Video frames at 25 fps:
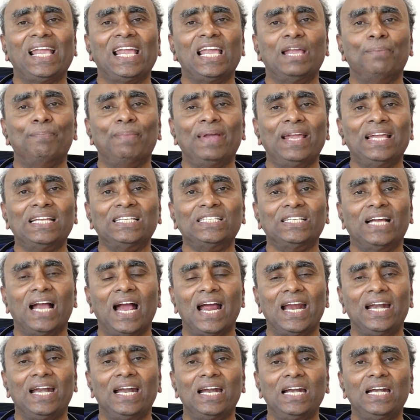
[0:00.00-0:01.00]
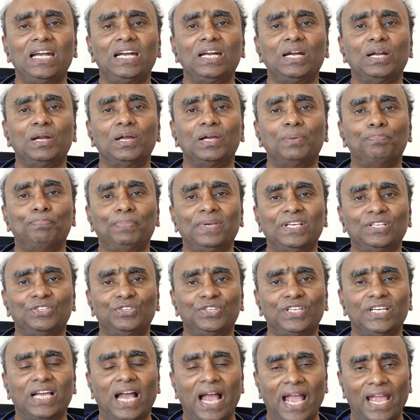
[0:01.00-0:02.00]
image guided
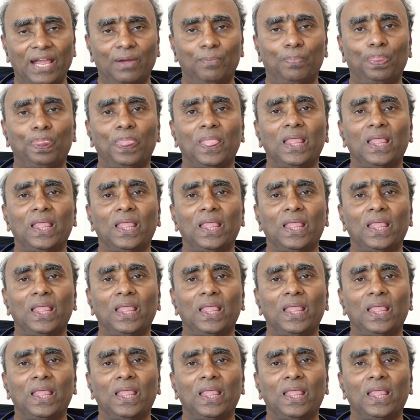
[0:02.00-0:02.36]
PCI.